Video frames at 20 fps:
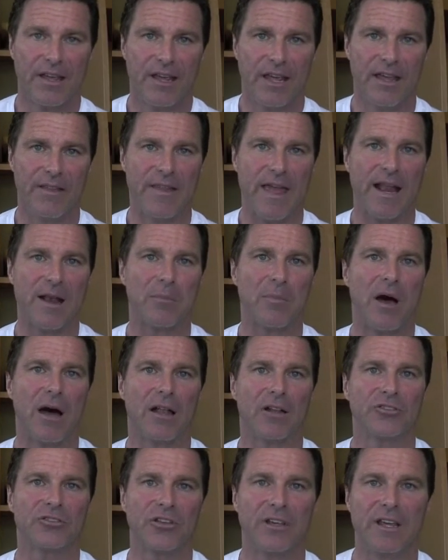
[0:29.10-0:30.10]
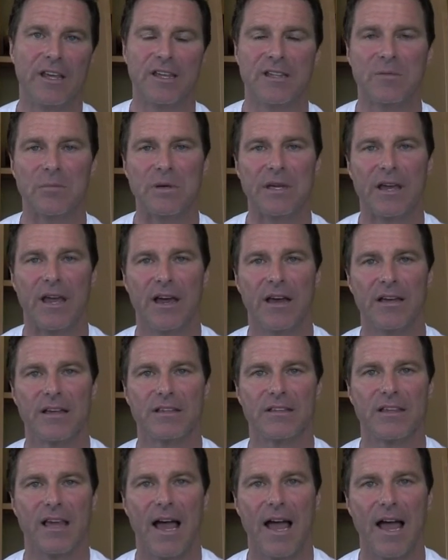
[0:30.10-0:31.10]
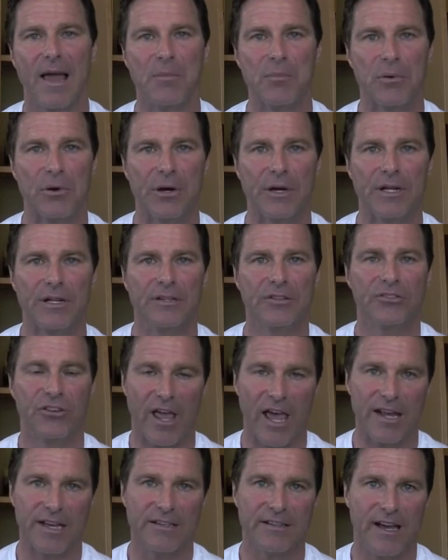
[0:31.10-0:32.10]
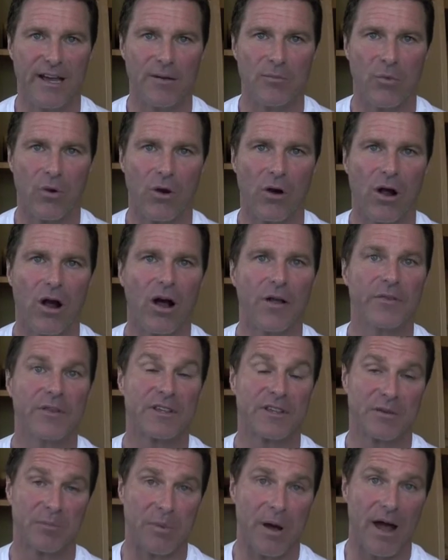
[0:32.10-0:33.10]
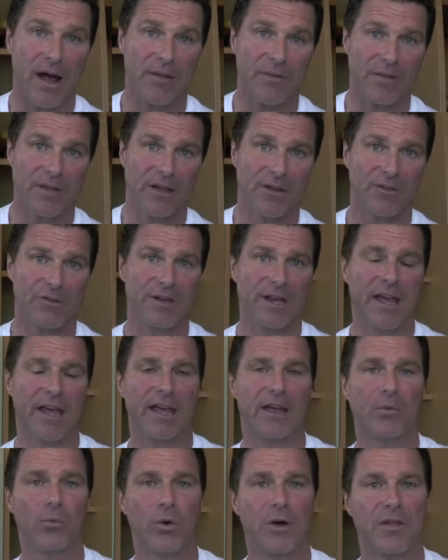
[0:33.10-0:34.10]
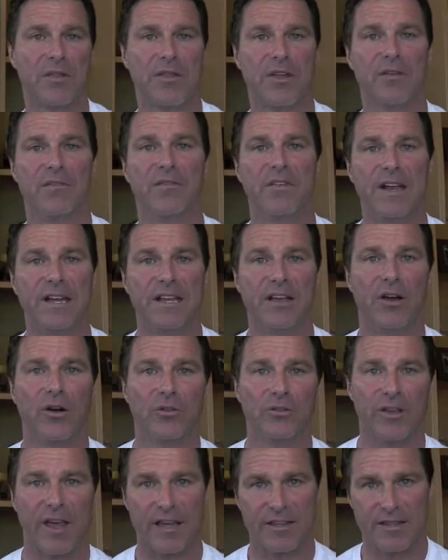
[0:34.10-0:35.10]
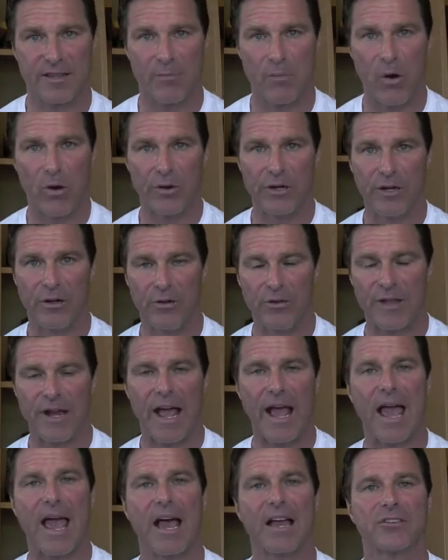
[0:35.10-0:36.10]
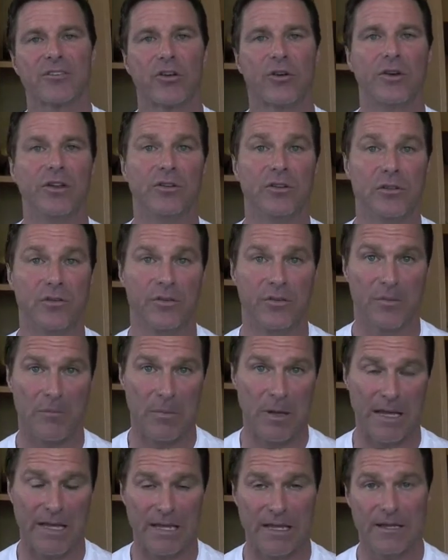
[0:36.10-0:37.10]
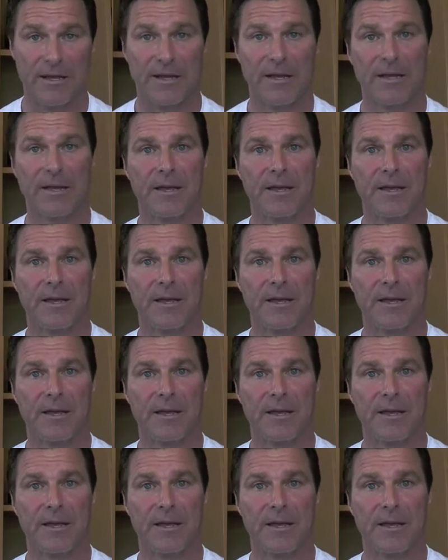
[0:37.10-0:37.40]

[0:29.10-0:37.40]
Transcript: And that apology is because I put Chady Dunmore on the spot the other day with a video testimonial that I asked her to do for me